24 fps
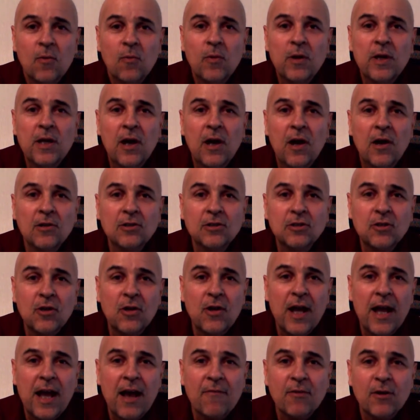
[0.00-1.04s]
We also
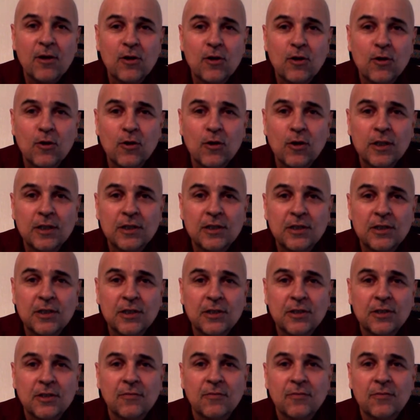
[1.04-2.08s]
have
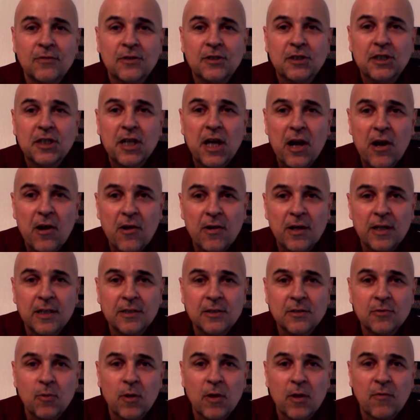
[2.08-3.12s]
occurrences of
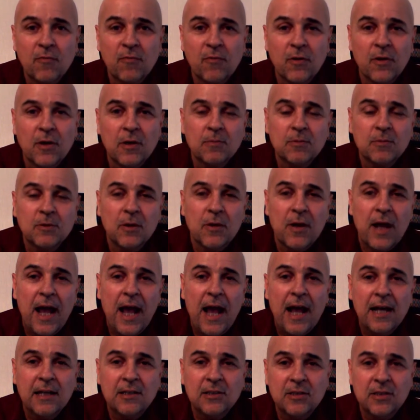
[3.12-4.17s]
gerunds where verbs are
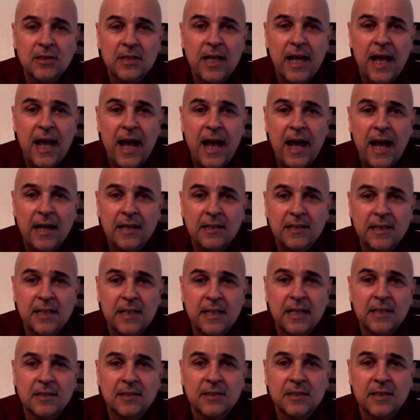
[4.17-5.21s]
actually
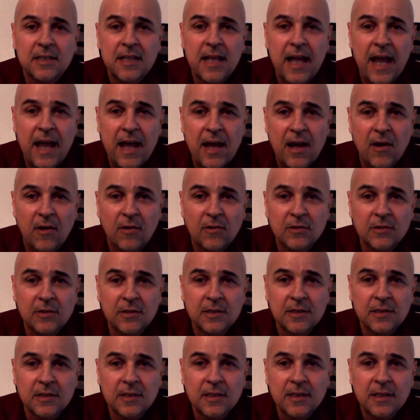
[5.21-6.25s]
acting as
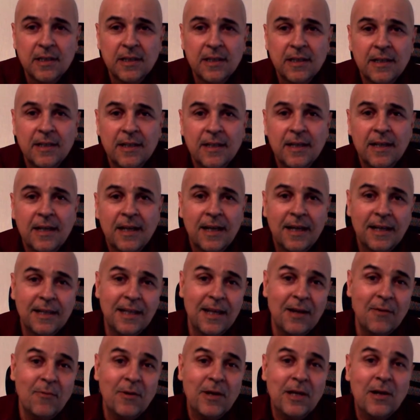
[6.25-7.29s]
nouns, and
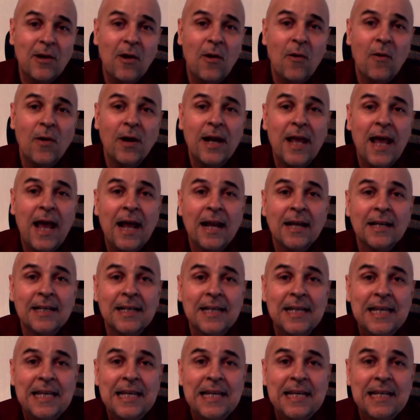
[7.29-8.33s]
then we go and add an
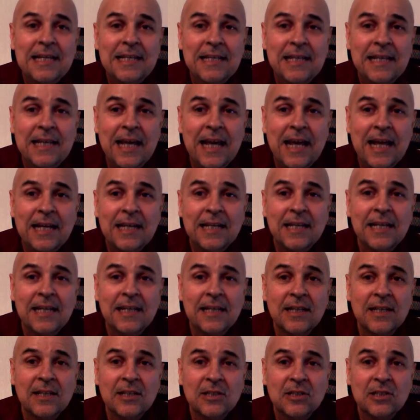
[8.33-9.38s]
ed
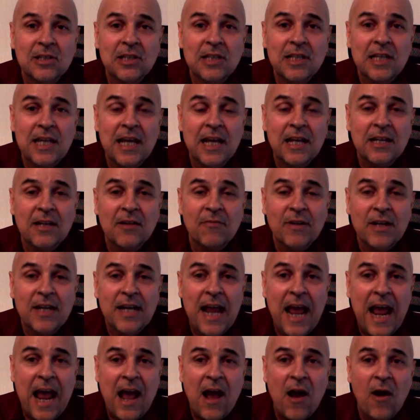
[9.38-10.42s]
ending to the end of a
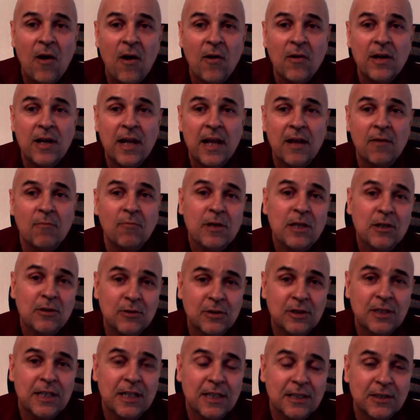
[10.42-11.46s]
noun and we
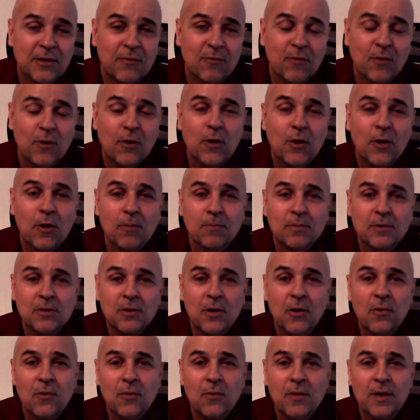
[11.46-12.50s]
use it as a verb.
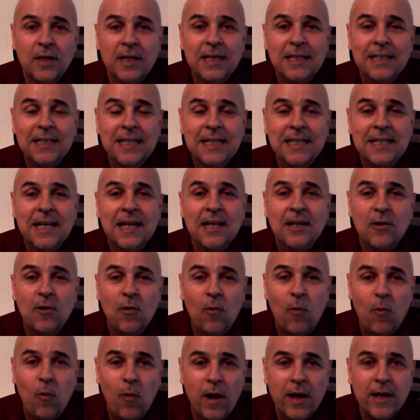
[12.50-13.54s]
So it can get
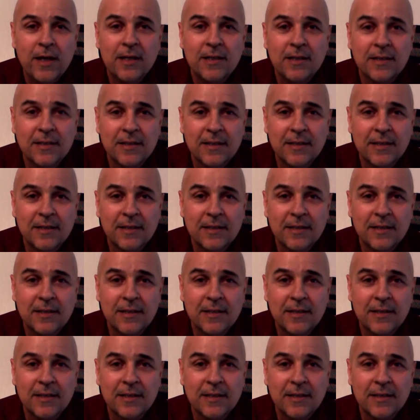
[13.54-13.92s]
quite